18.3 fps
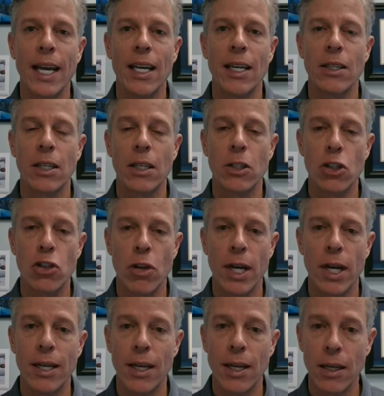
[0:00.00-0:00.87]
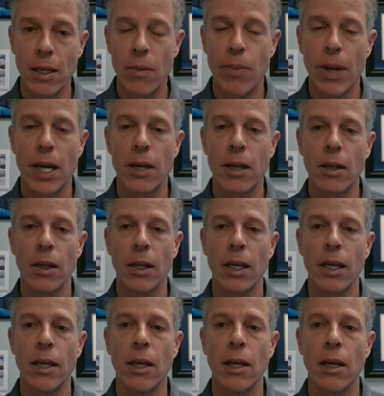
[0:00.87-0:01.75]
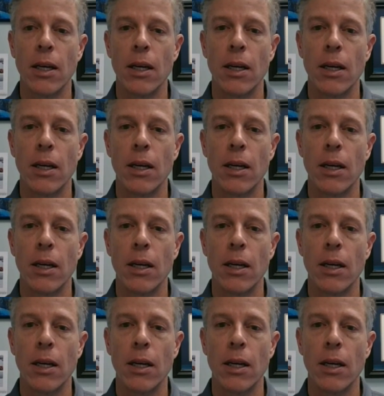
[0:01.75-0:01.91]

it can trade independently.